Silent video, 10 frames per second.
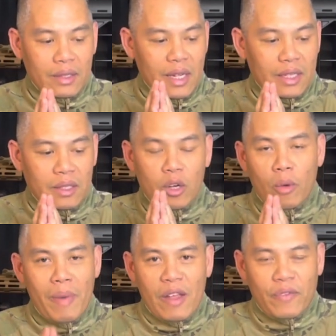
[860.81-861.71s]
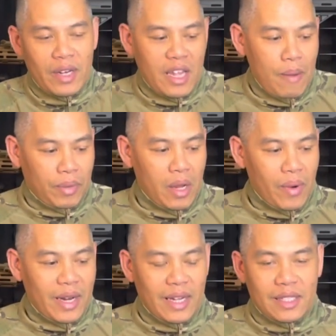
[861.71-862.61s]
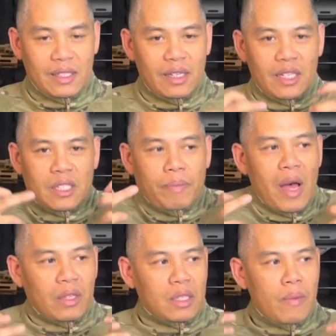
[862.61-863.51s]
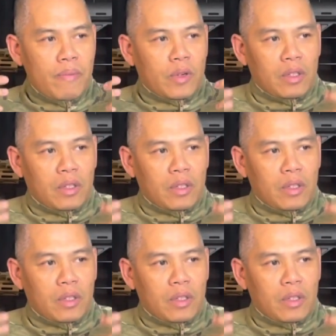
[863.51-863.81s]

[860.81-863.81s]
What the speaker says: It's, you know, MagFed gameplay, right? It's about the